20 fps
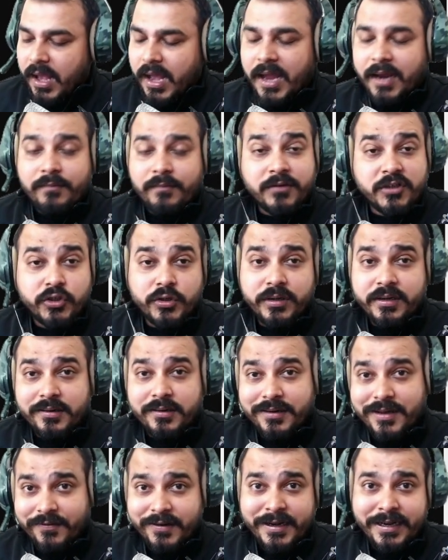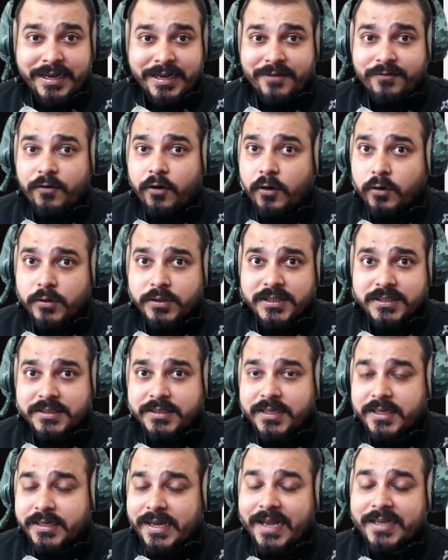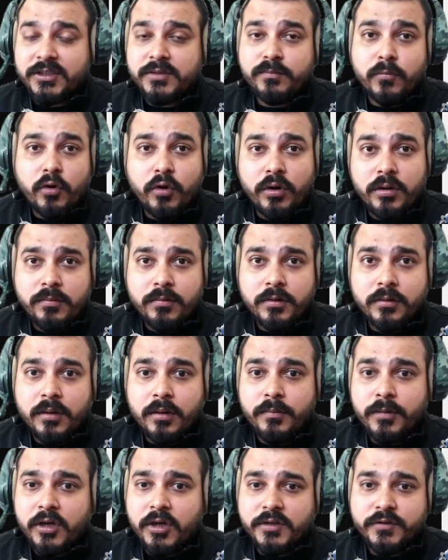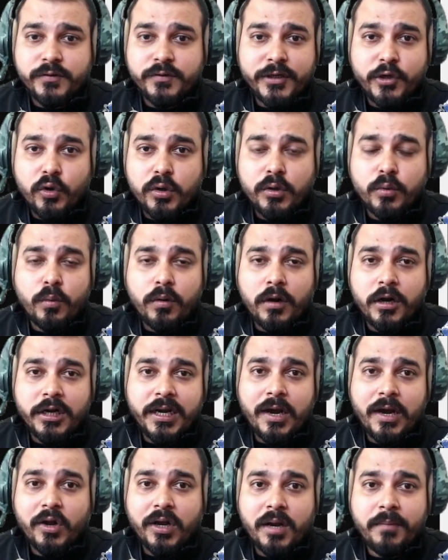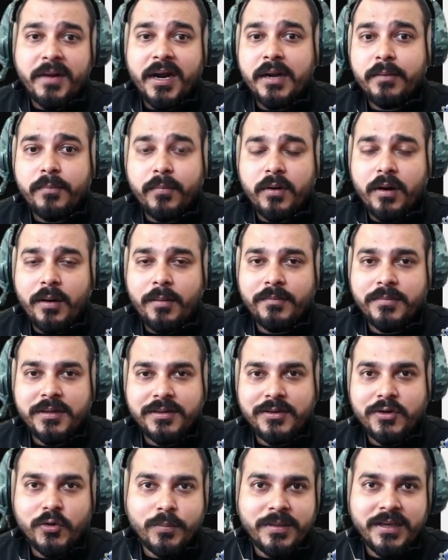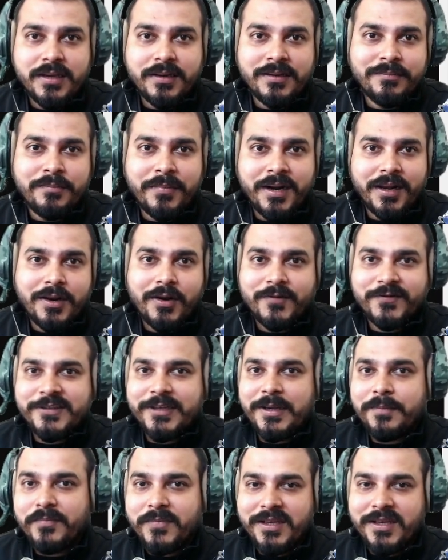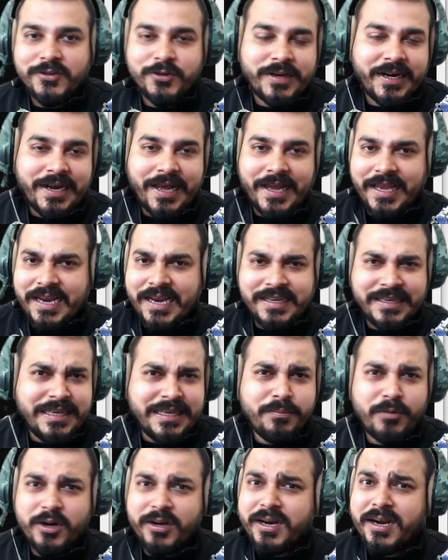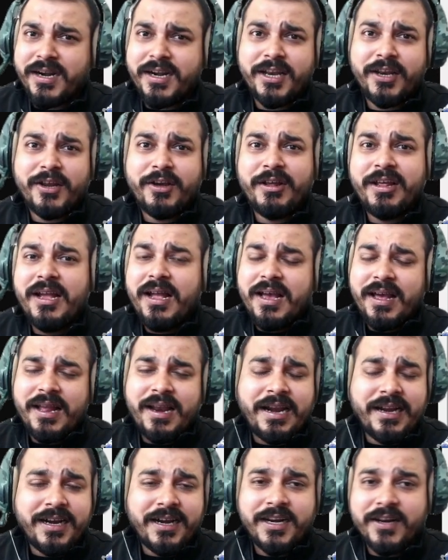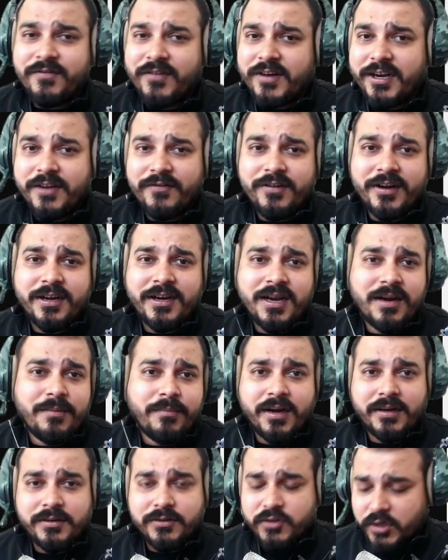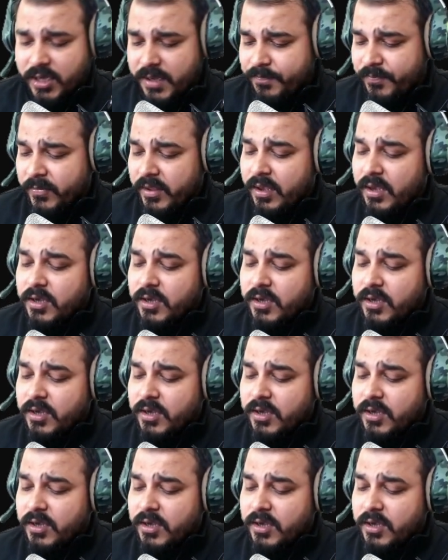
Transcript: And we should definitely follow this detached mode because we don't want our command prompt to be in middle of something so that I can keep on continue writing different commands, okay?